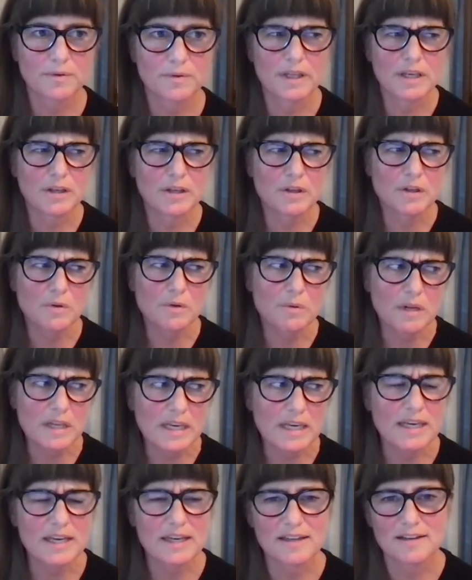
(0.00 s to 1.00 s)
like
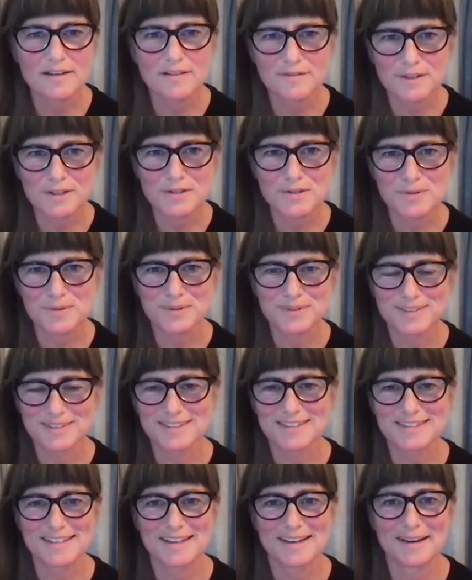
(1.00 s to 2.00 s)
unique
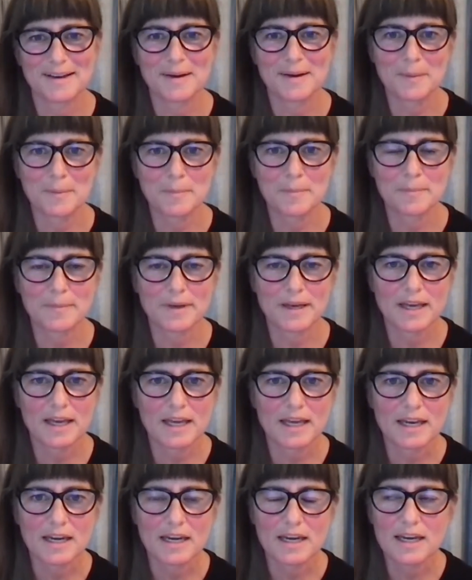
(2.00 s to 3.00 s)
individuals. Um,
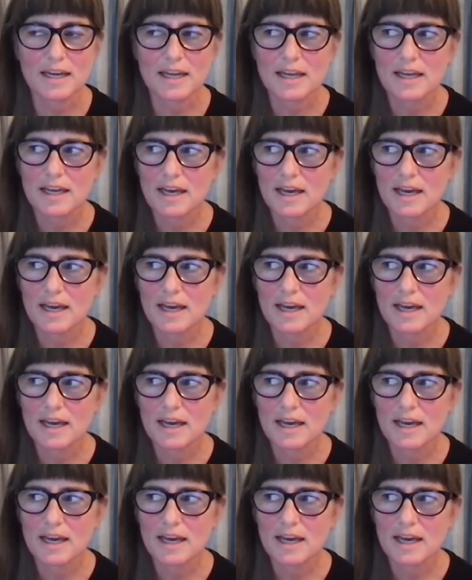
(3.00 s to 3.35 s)
and